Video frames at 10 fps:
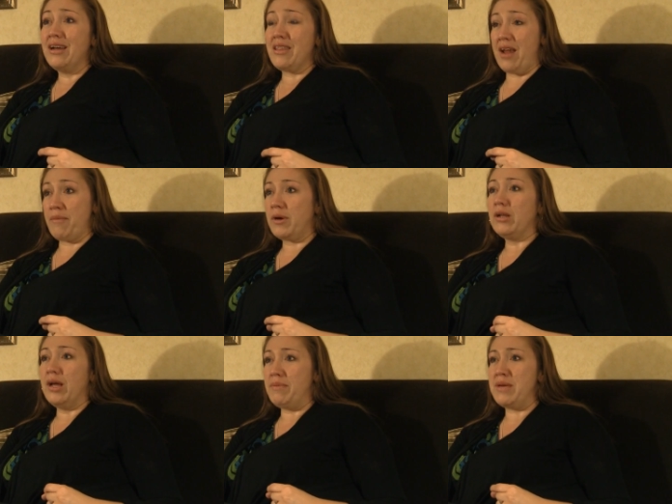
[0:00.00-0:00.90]
that I'm going
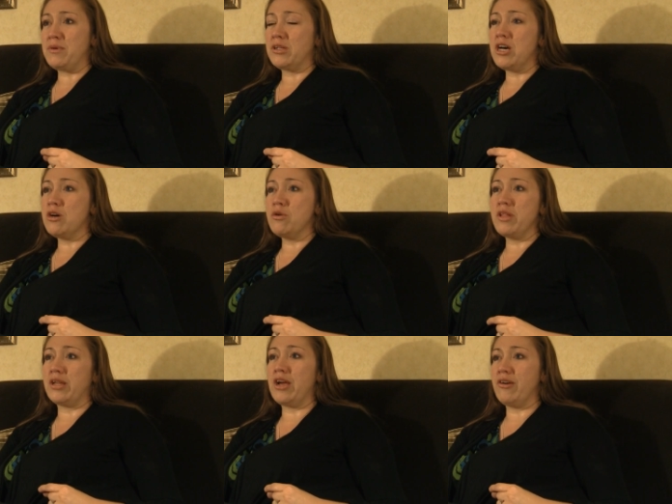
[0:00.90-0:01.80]
to let people know
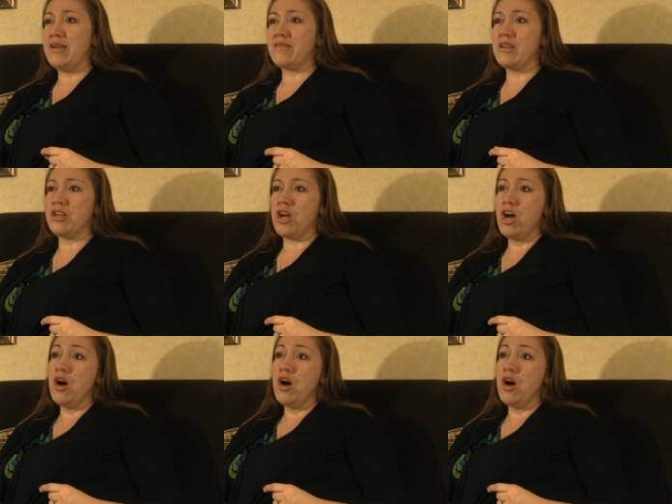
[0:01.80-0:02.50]
that Gary isn't